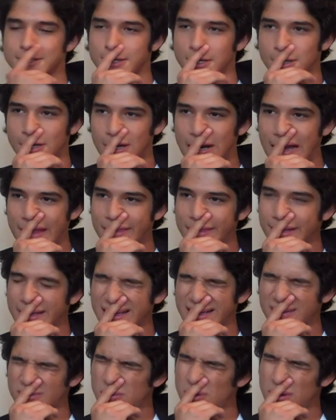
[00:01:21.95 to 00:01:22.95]
So I
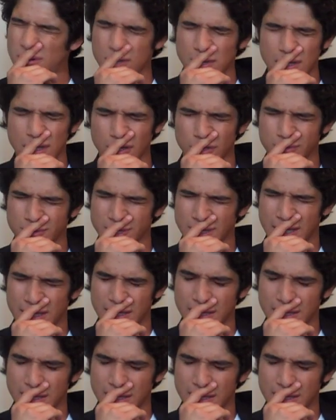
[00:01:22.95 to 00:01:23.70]
think how old was I?